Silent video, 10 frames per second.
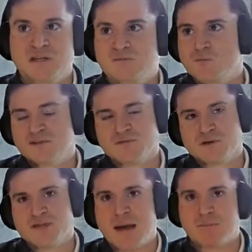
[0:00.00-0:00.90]
it wasn't
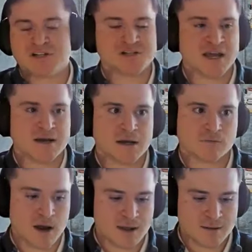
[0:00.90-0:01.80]
really that much data,
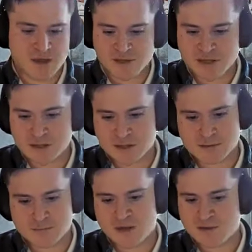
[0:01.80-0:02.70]
right?
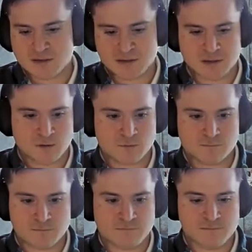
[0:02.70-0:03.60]
Maybe
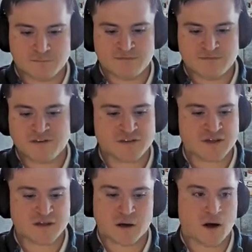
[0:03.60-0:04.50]

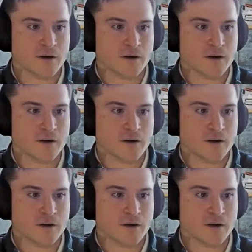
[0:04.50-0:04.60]
50,